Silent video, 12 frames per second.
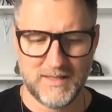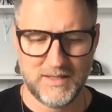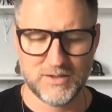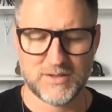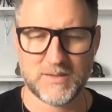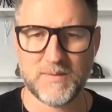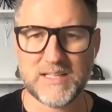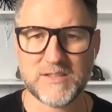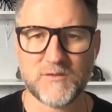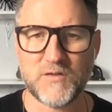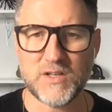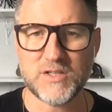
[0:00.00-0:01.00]
here's some nice
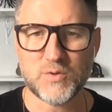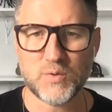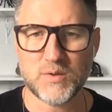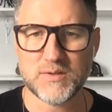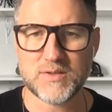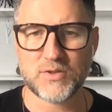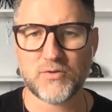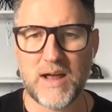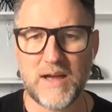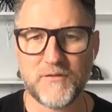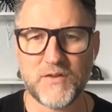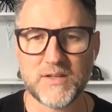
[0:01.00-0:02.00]
visuals and
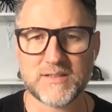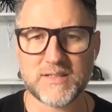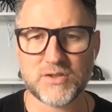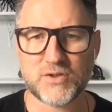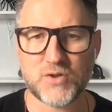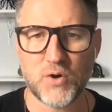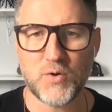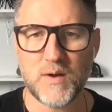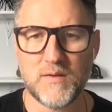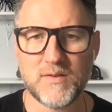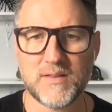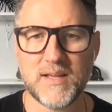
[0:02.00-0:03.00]
graphics that show you
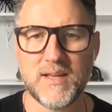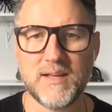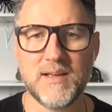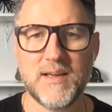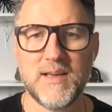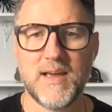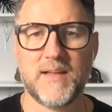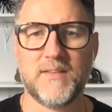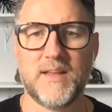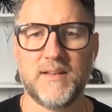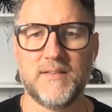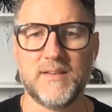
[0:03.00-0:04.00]
everything, and
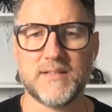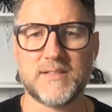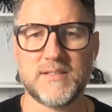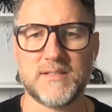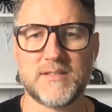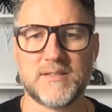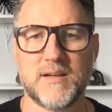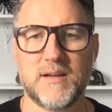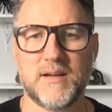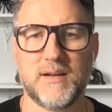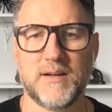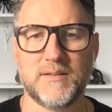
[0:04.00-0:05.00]
then this
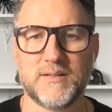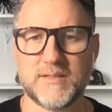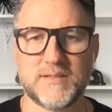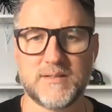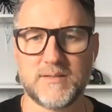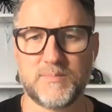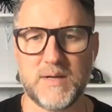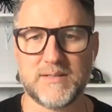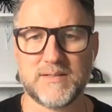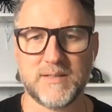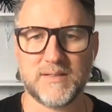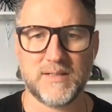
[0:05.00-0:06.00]
is
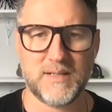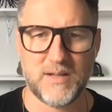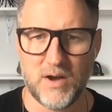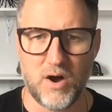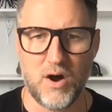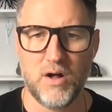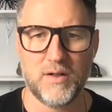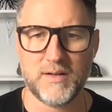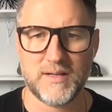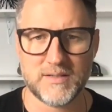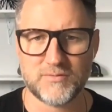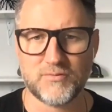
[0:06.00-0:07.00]
basically all it
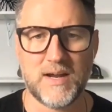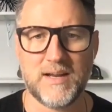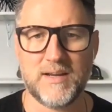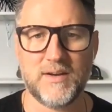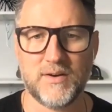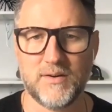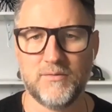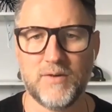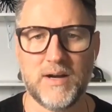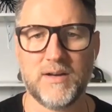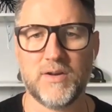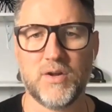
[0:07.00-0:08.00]
is right here,
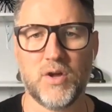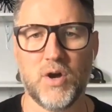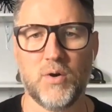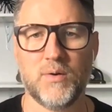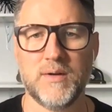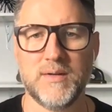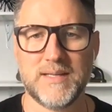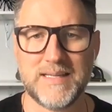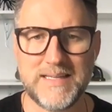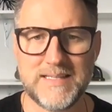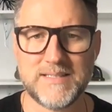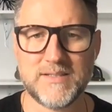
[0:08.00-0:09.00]
ready to go.
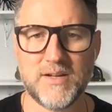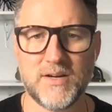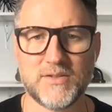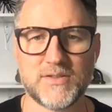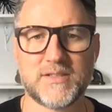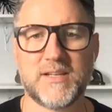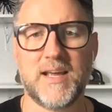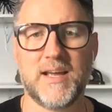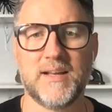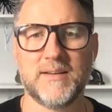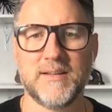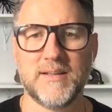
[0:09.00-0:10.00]
Easy to
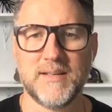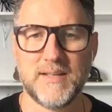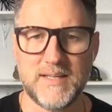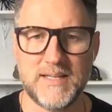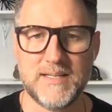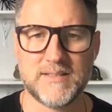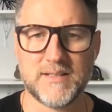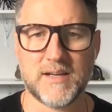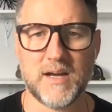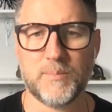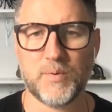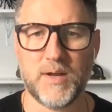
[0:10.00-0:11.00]
understand, easy to
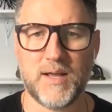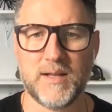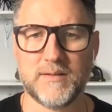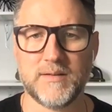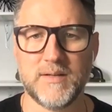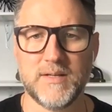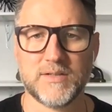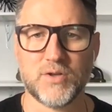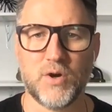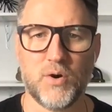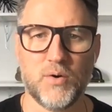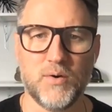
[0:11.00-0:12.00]
comprehend.
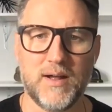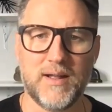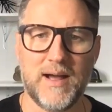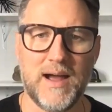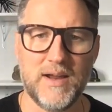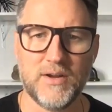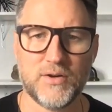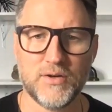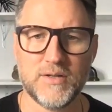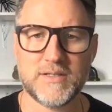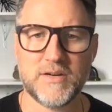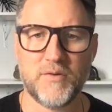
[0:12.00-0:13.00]
So I
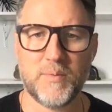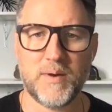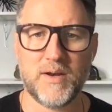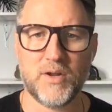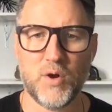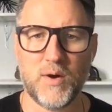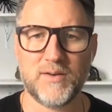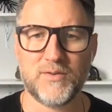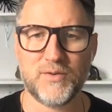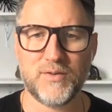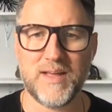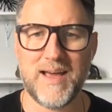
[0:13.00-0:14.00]
encourage everybody to go ahead and
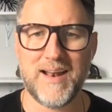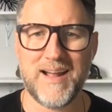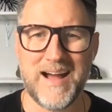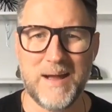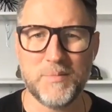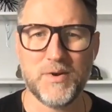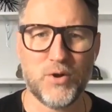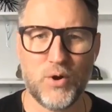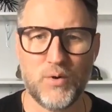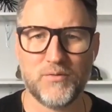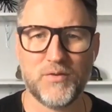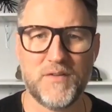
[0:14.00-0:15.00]
do that. I'm going to
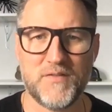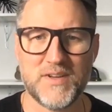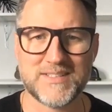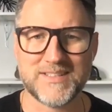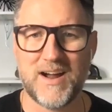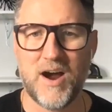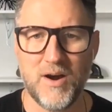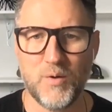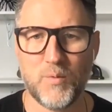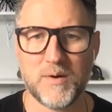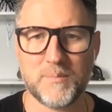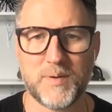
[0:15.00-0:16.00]
go and revisit our
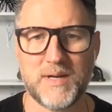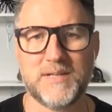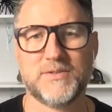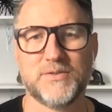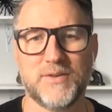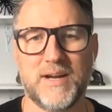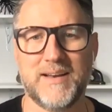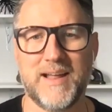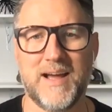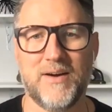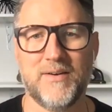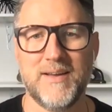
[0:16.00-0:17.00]
one pager right
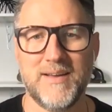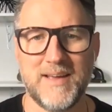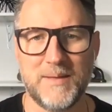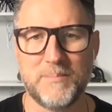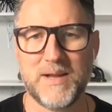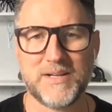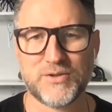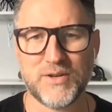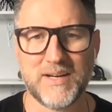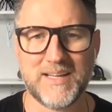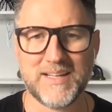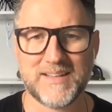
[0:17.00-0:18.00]
now and make sure
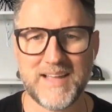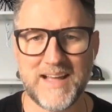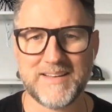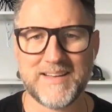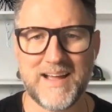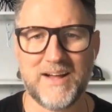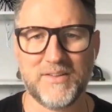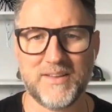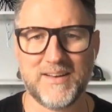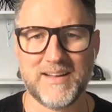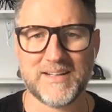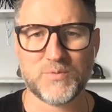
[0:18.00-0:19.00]
I get that dialed in
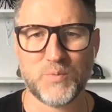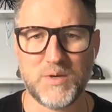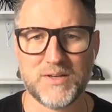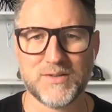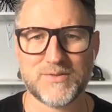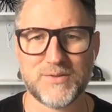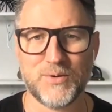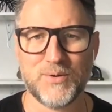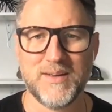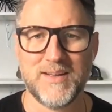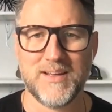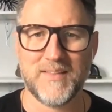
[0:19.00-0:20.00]
the next week or two,
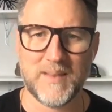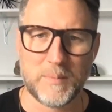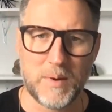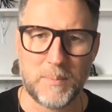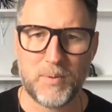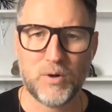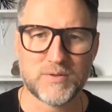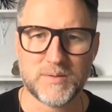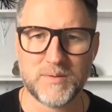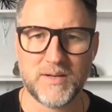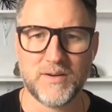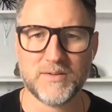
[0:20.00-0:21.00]
and then I'm going to post
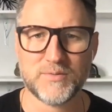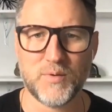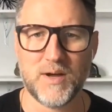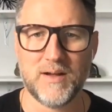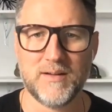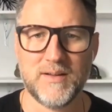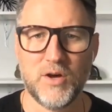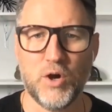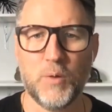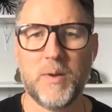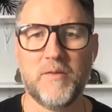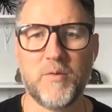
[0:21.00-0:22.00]
it here as well.
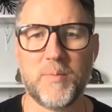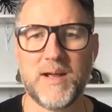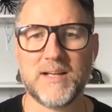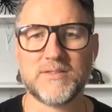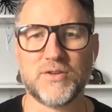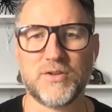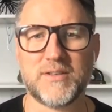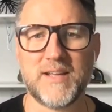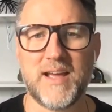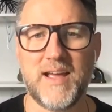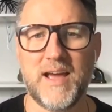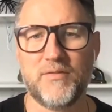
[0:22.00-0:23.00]
Hope everybody has a good
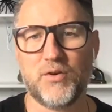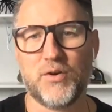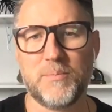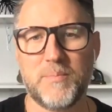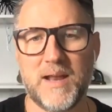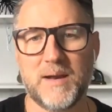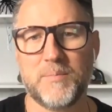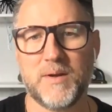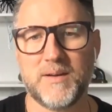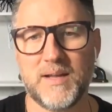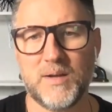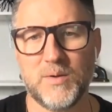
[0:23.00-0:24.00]
day. Have a good Madak
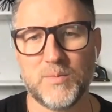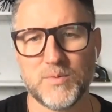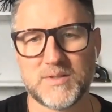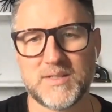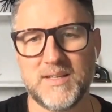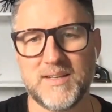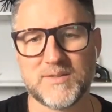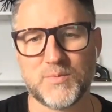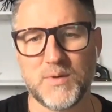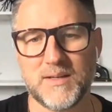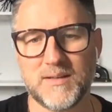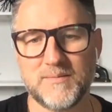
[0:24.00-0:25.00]
Monday. We'll see you next
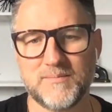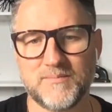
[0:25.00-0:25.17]
week.